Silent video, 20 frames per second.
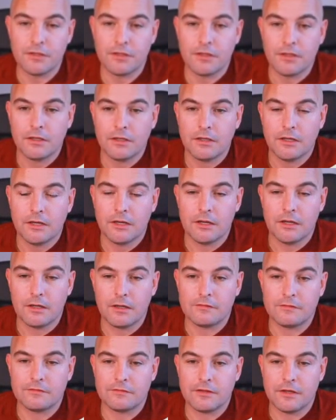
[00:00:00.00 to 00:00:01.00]
It's
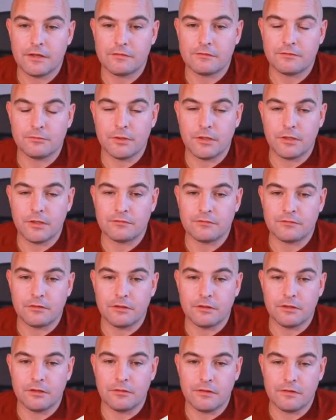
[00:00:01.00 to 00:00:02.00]
days to weeks. So,
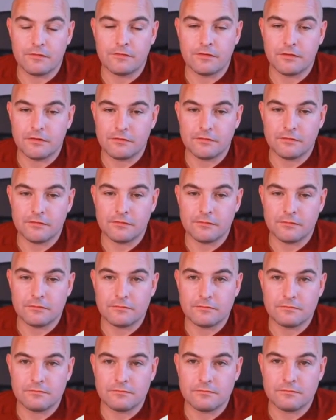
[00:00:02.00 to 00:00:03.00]
this is,
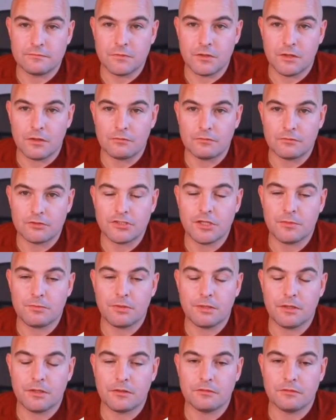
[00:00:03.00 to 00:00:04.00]

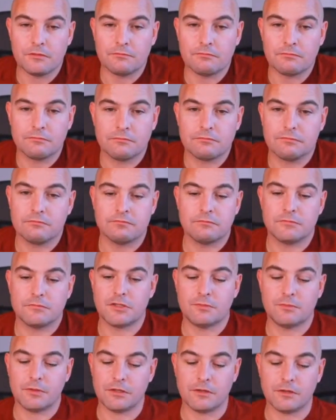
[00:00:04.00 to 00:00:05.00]
shipping
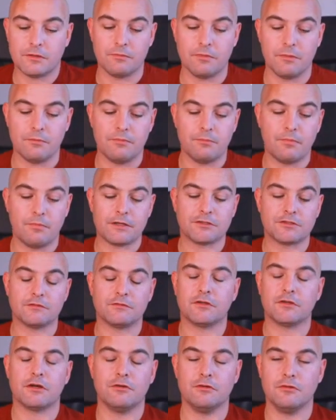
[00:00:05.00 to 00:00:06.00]
a batch of
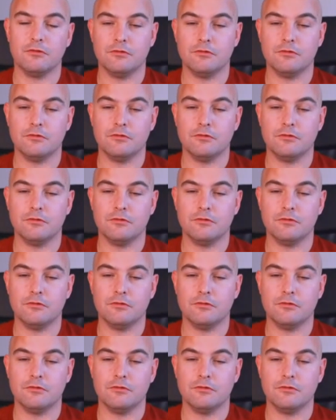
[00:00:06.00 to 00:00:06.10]
code